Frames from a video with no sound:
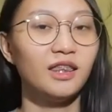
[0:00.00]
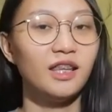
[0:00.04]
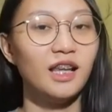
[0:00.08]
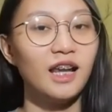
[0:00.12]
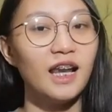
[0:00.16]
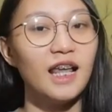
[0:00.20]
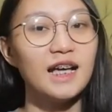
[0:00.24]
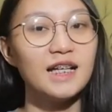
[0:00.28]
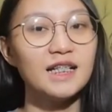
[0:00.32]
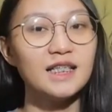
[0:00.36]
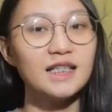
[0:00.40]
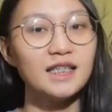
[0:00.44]

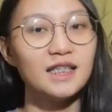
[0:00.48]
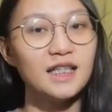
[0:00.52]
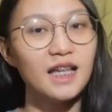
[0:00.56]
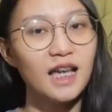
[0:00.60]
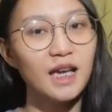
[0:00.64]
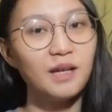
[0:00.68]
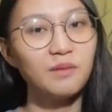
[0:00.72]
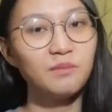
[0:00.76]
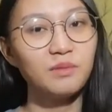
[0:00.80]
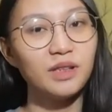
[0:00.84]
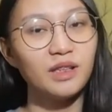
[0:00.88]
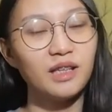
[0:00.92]
The last
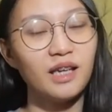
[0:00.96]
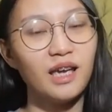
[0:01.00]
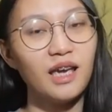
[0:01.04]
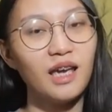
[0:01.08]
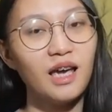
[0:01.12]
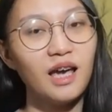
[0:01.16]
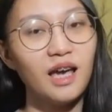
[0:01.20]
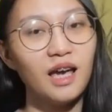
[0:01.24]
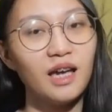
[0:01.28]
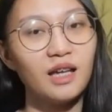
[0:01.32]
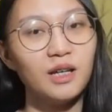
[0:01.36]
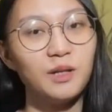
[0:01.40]
time that
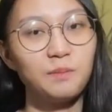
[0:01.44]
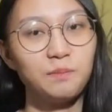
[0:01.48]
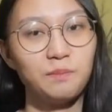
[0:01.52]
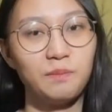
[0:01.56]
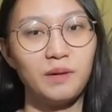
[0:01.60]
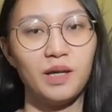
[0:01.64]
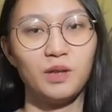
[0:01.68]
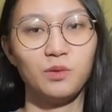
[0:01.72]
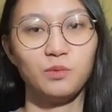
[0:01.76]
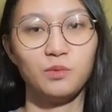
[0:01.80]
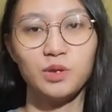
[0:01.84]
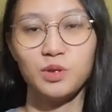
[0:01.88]
I had a
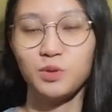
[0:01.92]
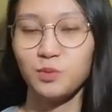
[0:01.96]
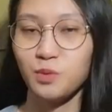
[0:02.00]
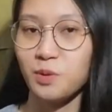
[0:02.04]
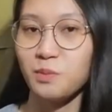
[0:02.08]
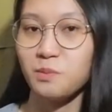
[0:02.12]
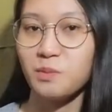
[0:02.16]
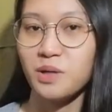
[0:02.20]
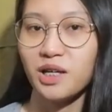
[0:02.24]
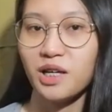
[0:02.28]
pet was way